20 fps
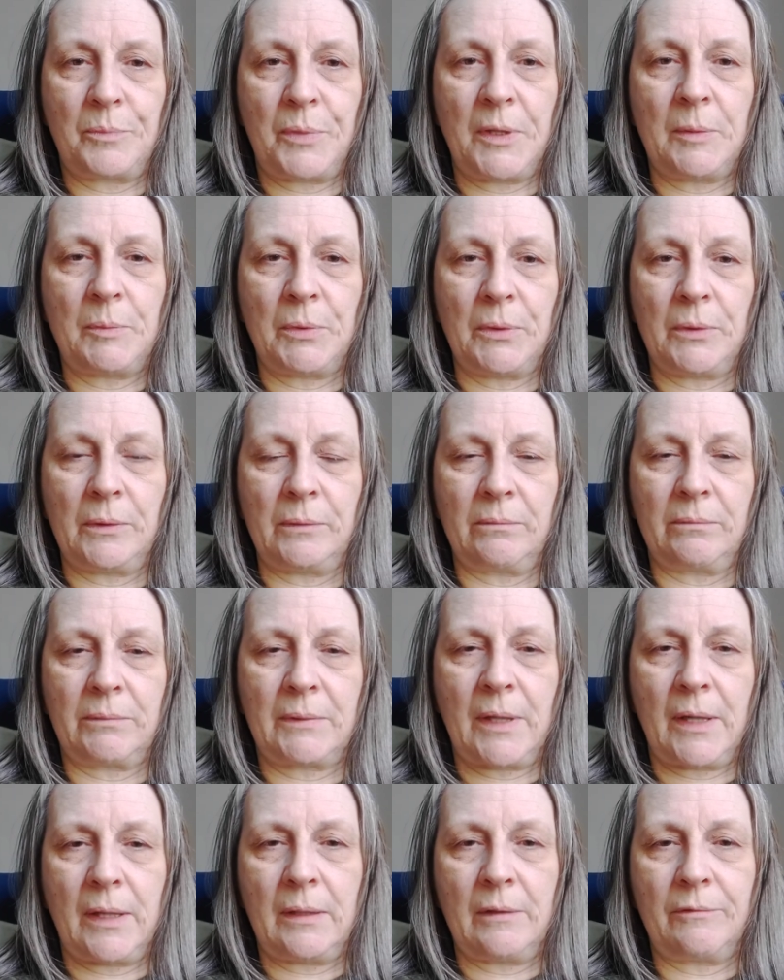people
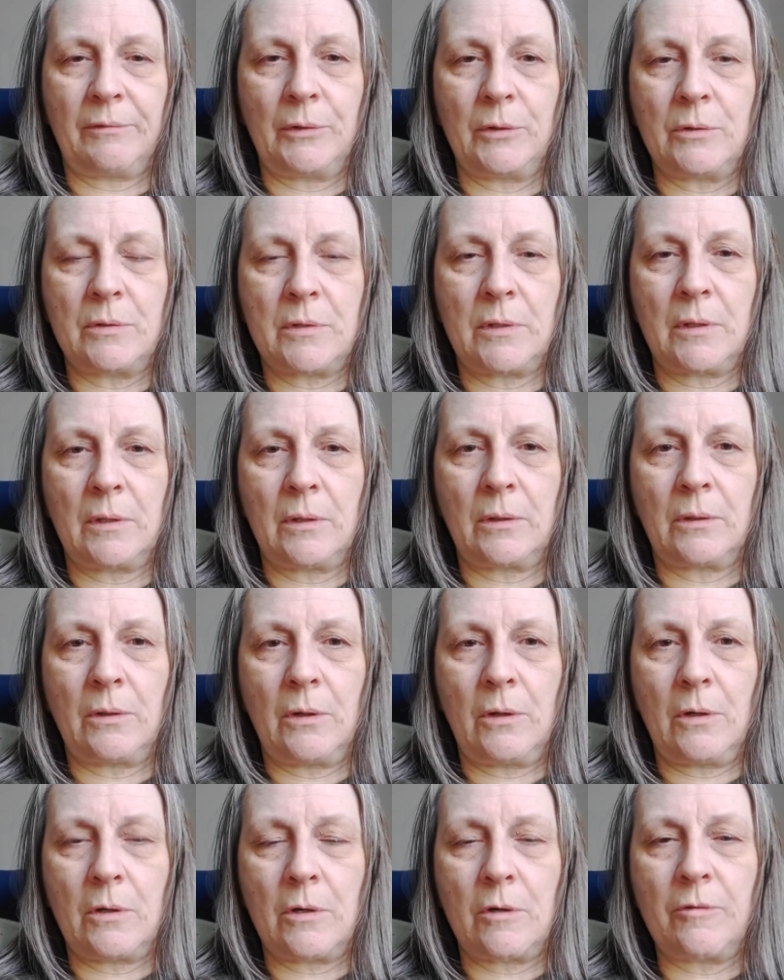kind of losing their
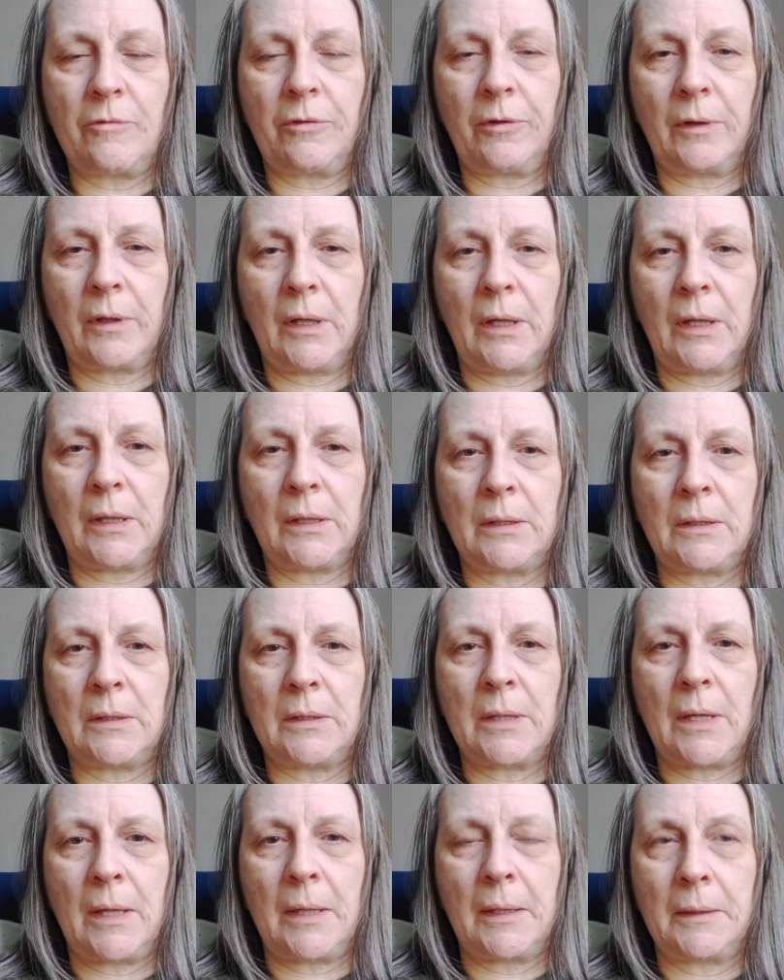nerve and